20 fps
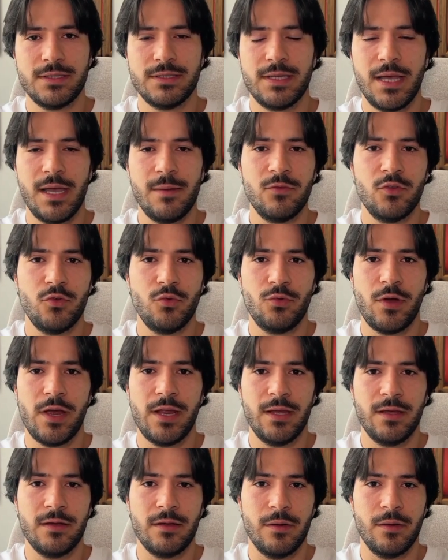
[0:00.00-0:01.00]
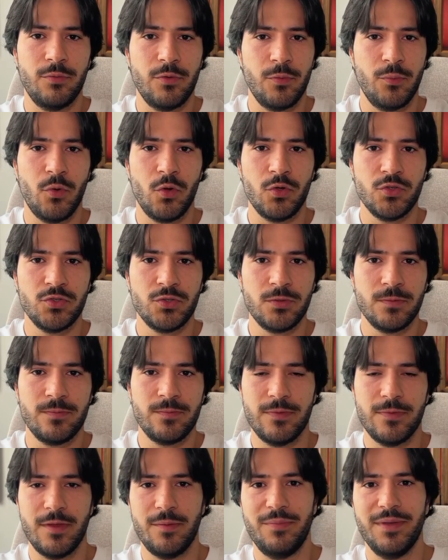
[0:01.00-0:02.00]
when it's time to writing a
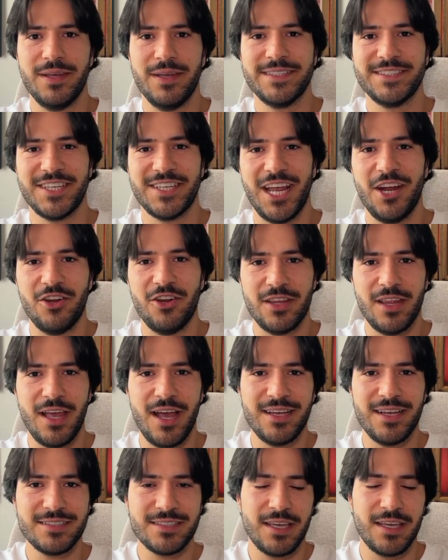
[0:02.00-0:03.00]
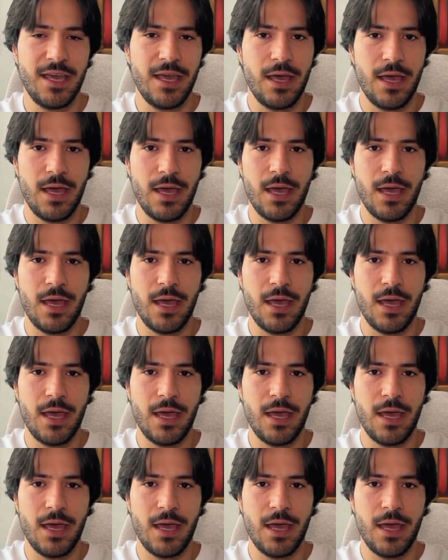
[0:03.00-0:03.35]
proposal, the big scary task,